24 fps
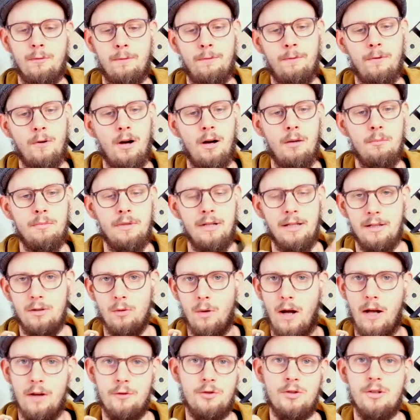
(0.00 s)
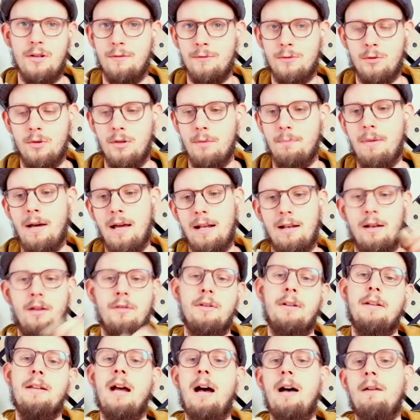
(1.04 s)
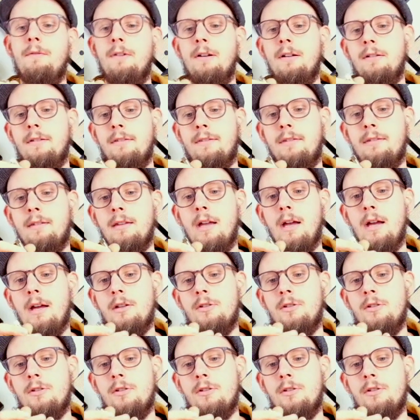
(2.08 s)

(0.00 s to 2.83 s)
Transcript: from the DriveShaft to the pedal on the Darwins